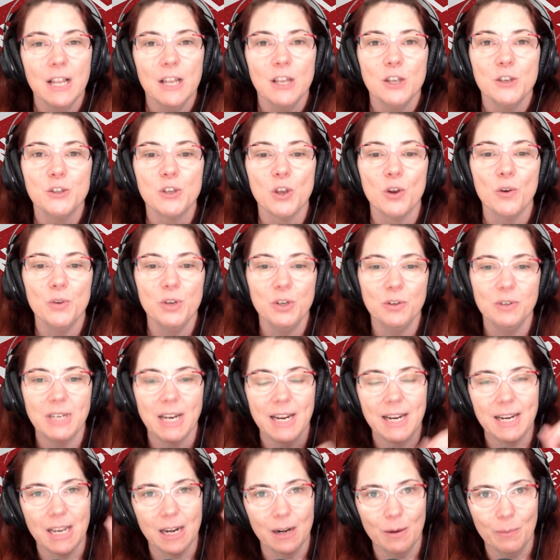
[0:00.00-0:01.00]
So you
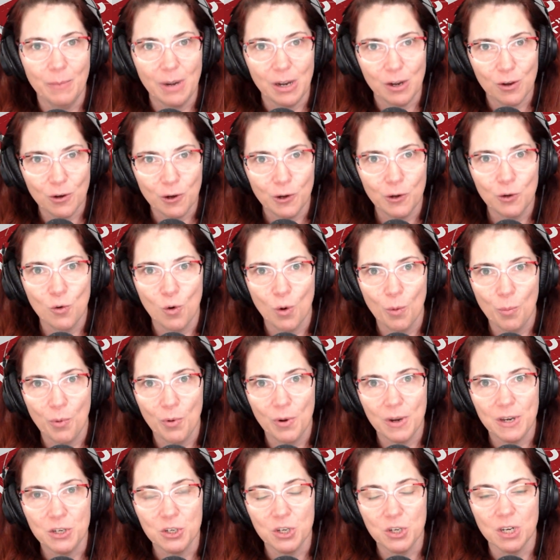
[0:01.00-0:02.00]
take an American
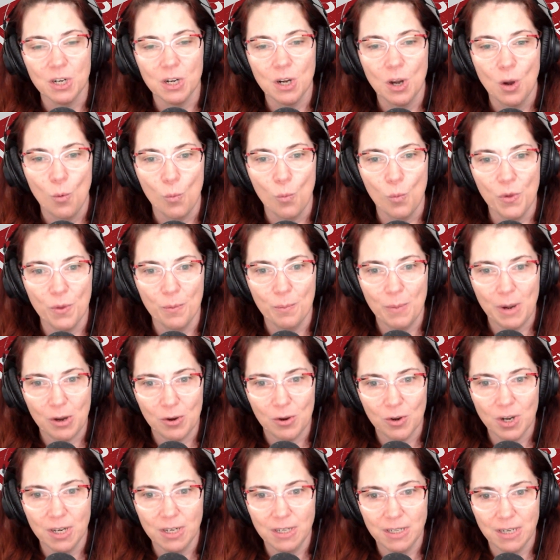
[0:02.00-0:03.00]
corporation with
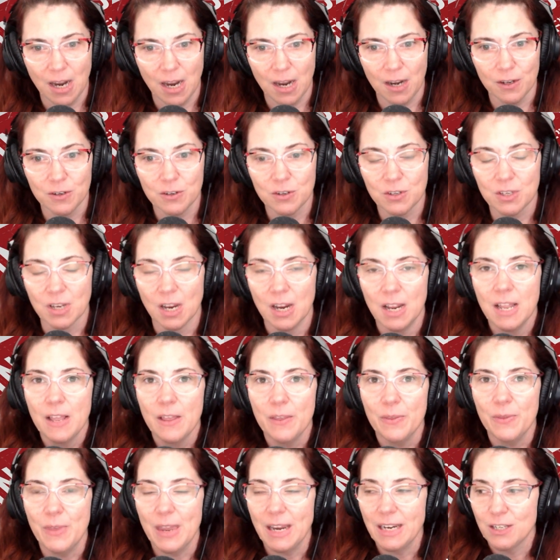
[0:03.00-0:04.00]
American dollars,
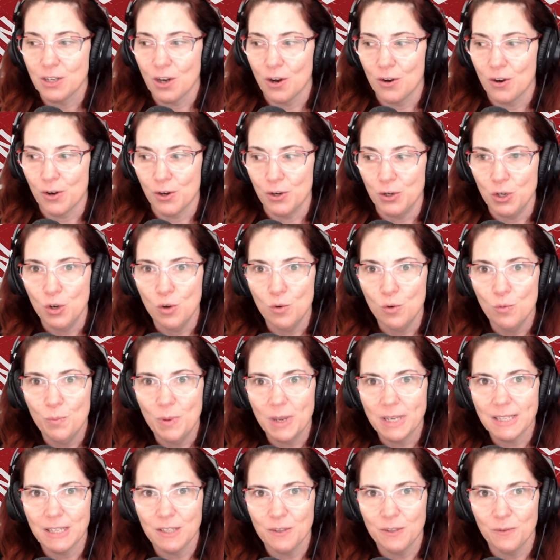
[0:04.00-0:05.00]
they start a new
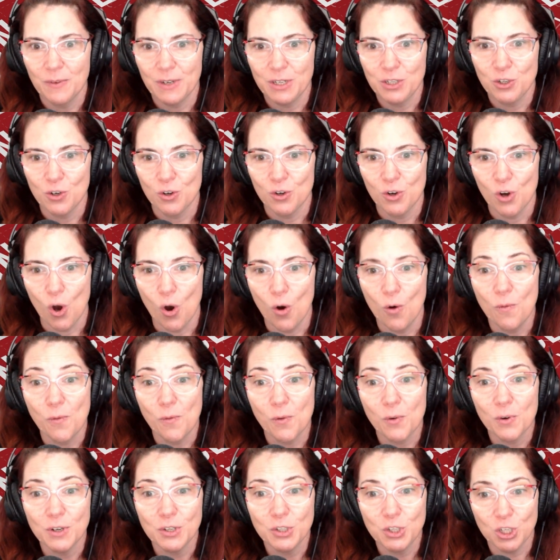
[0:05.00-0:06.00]
business venture
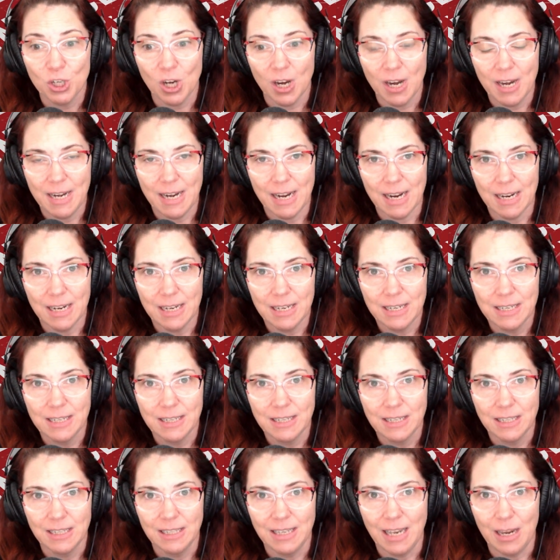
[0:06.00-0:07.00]
over in China.
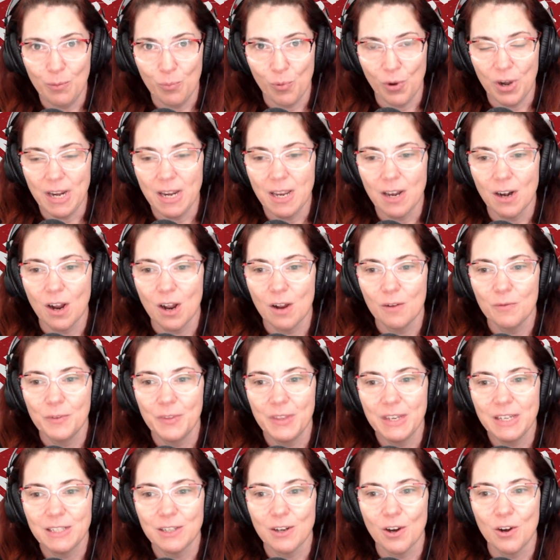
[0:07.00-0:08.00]
They break it off and
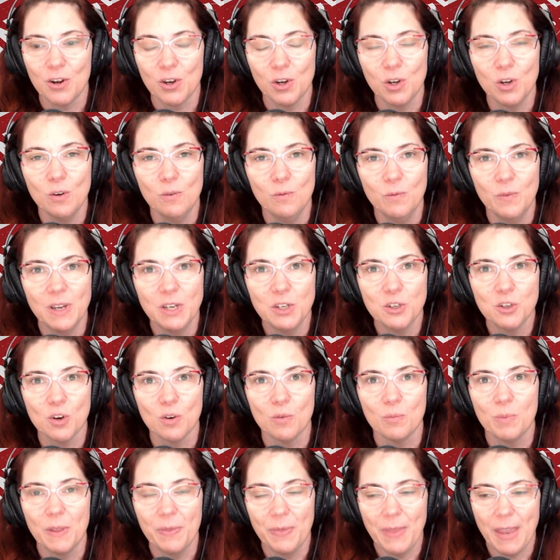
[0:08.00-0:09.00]
they start a new venture,
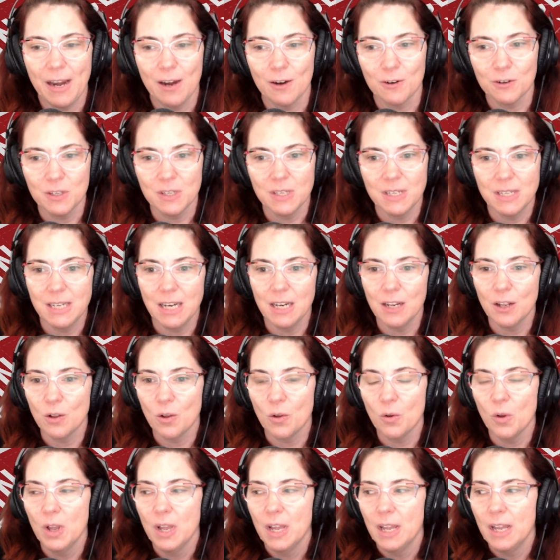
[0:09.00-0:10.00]
but they are
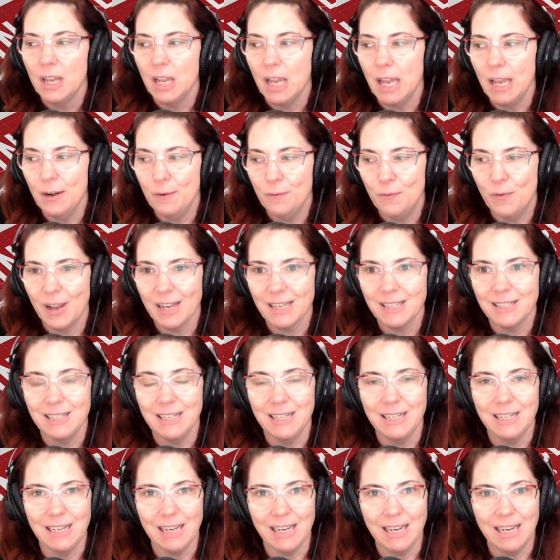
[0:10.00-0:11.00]
still
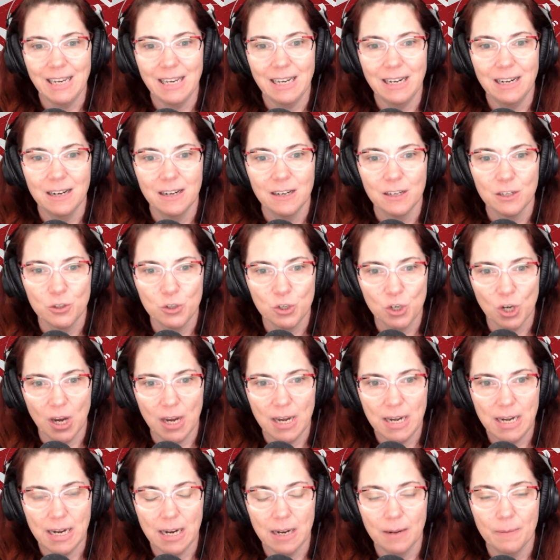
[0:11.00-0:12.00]
investing in
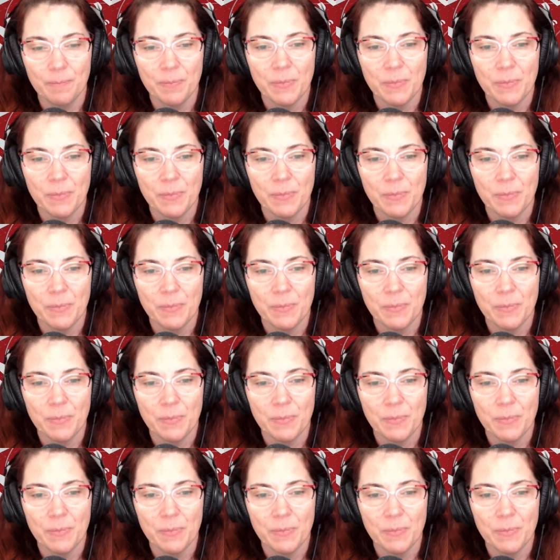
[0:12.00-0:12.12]
China.